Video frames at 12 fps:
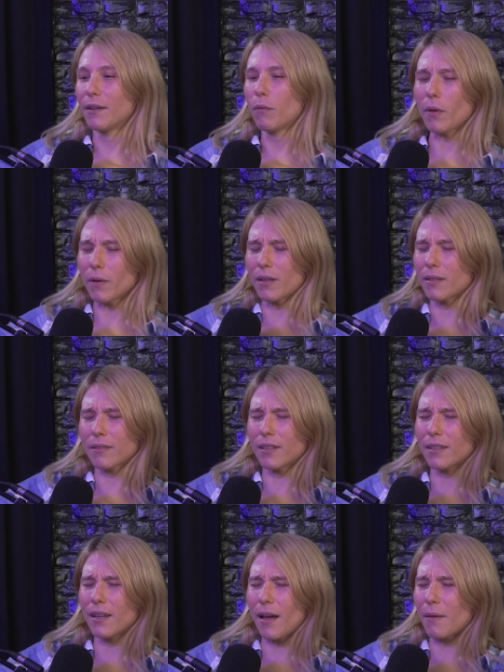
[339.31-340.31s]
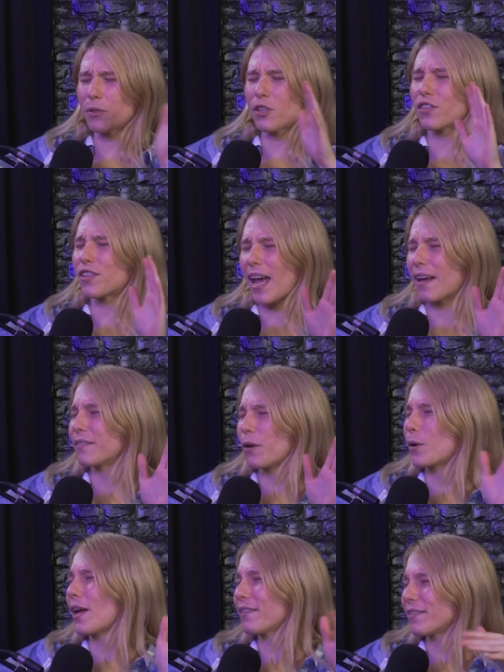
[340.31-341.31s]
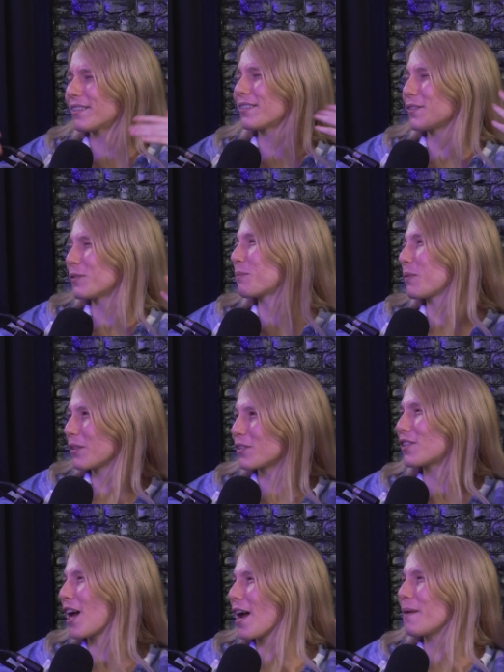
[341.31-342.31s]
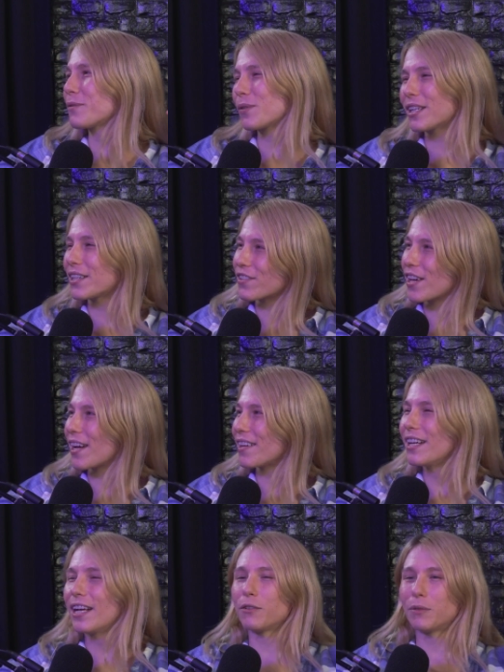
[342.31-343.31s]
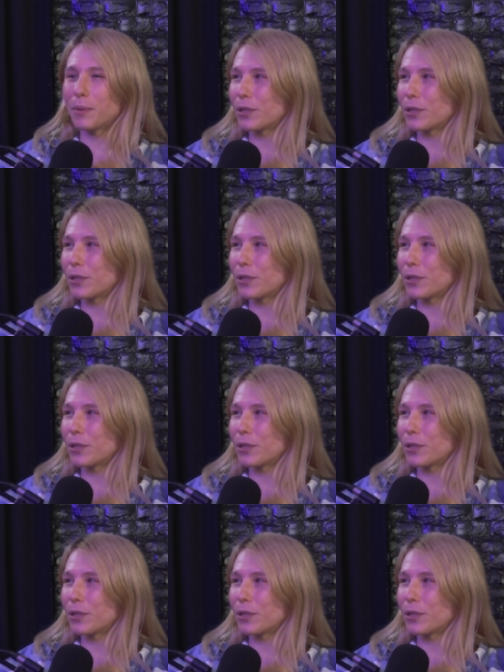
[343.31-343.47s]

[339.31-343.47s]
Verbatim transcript: What? I was just sad. Okay, there's uh, times where you get sad and you will not